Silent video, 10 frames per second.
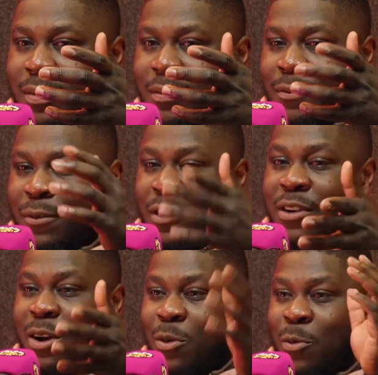
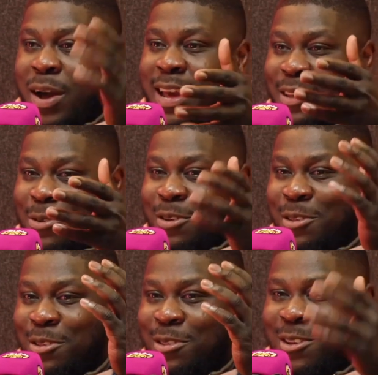figure out why you're
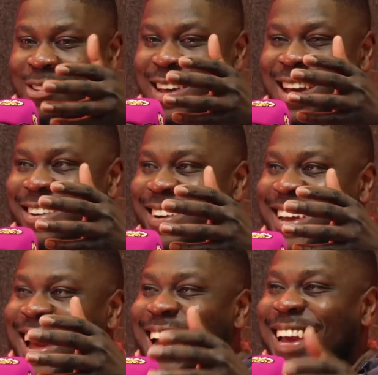such an angry guy.